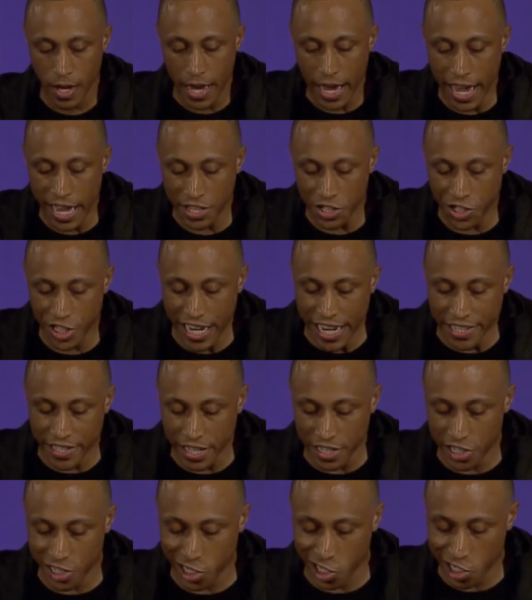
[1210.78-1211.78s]
And
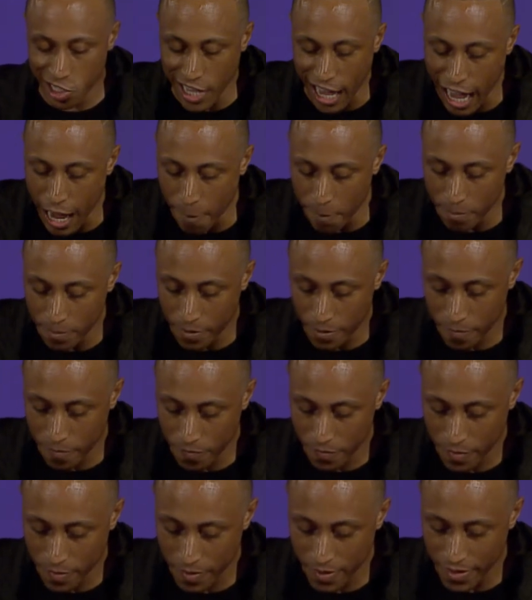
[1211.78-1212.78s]
Jesus stopped
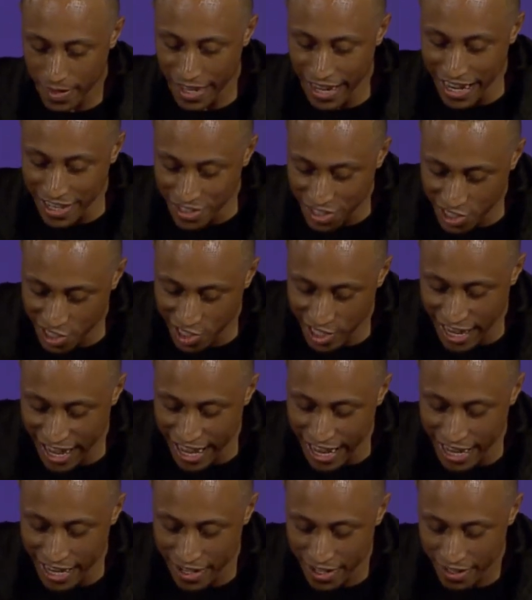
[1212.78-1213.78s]
and
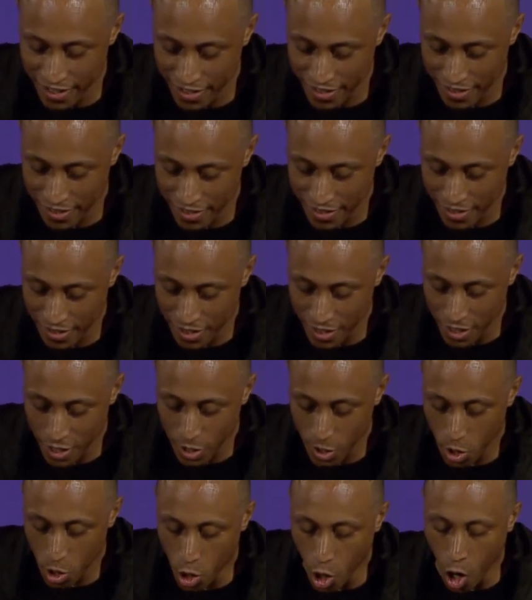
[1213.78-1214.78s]
said,
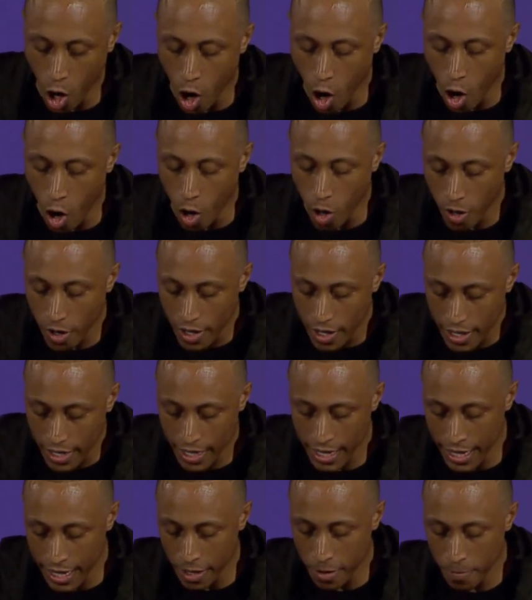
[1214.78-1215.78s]
call
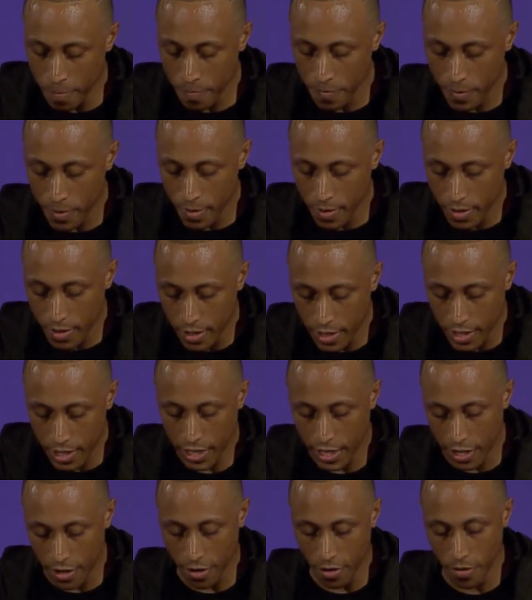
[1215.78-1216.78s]
him
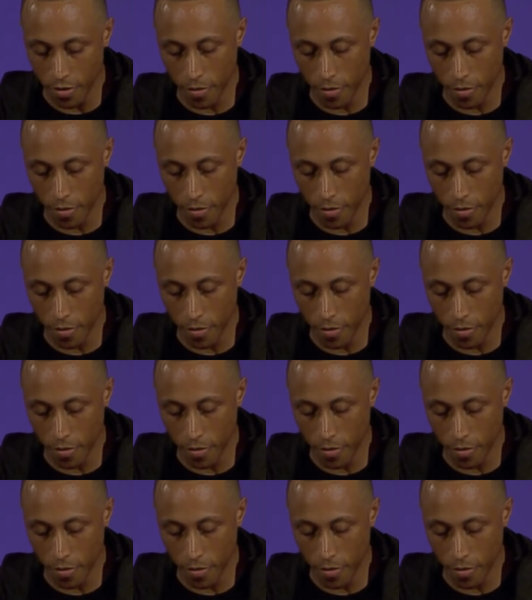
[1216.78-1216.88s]
here.